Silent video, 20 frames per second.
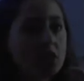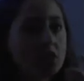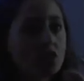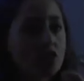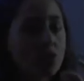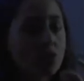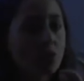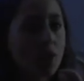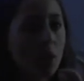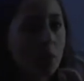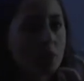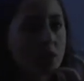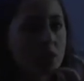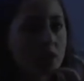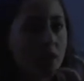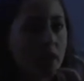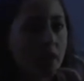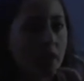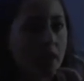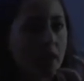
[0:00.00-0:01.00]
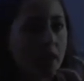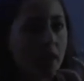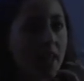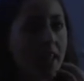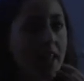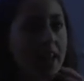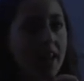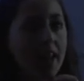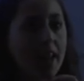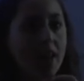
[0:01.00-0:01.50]
interrupting,
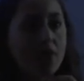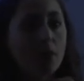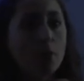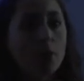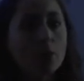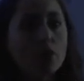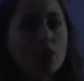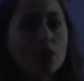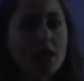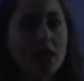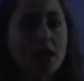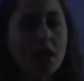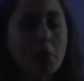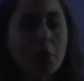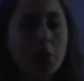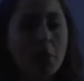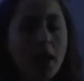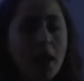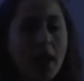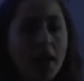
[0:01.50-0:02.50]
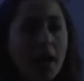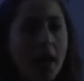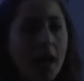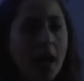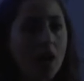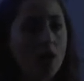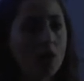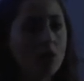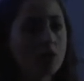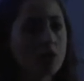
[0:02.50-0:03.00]
never putting my
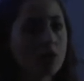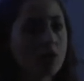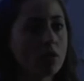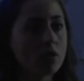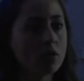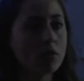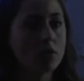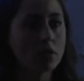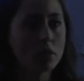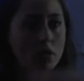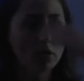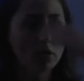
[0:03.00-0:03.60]
own